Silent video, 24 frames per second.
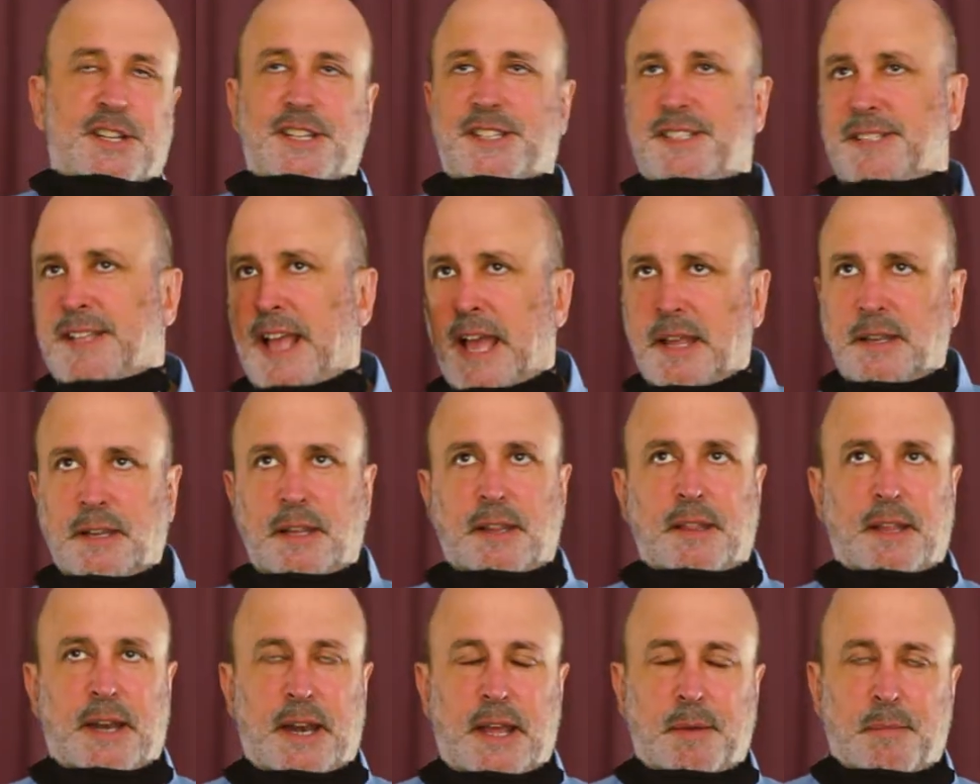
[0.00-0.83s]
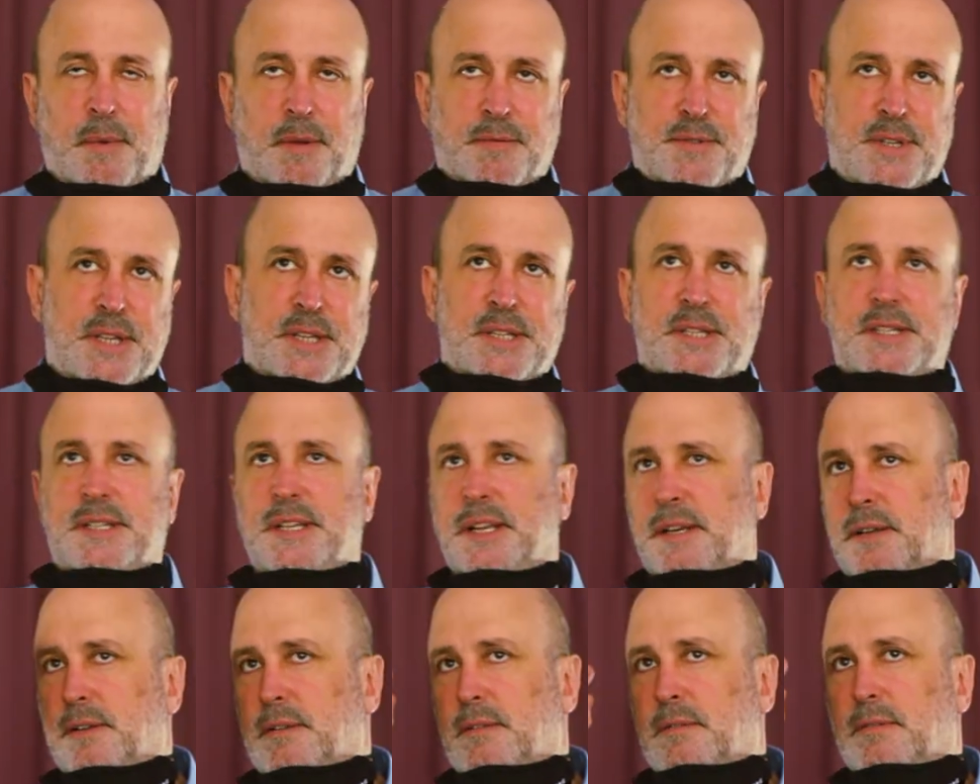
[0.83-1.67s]
Just stand in the name of Jesus
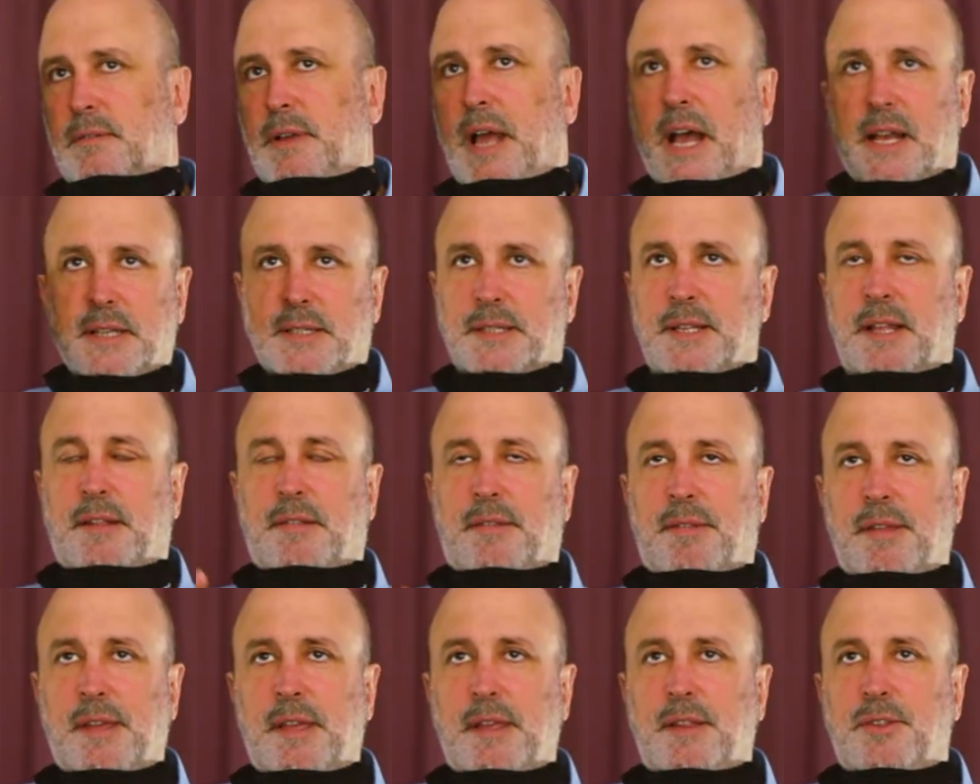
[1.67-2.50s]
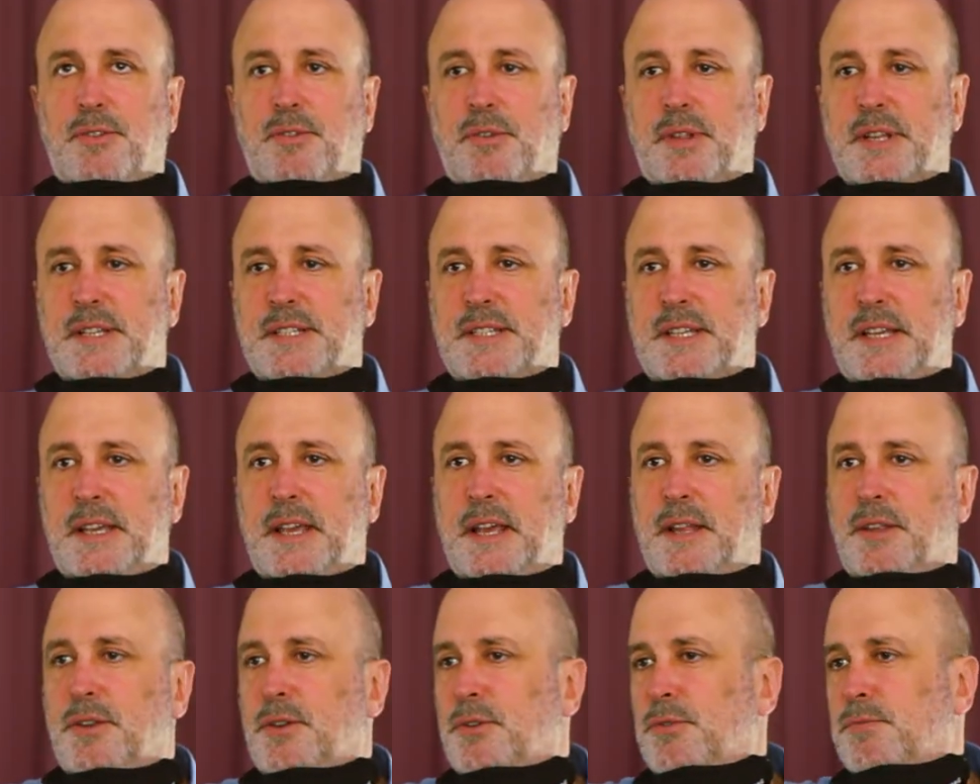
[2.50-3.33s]
and cast that thing into the
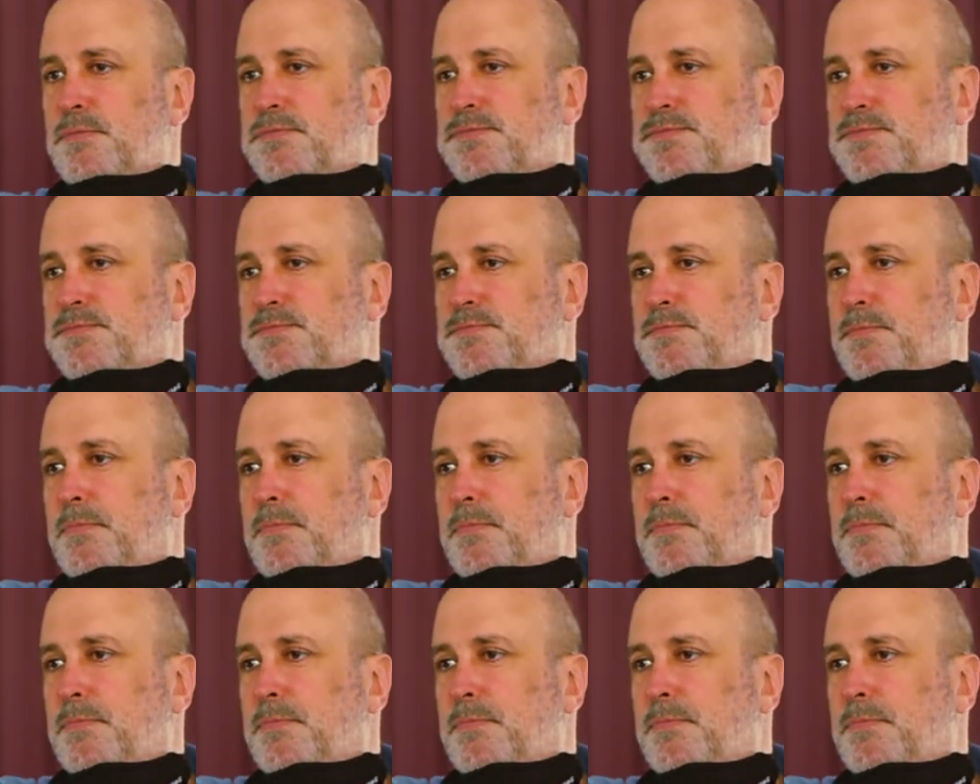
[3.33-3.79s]
sea, and you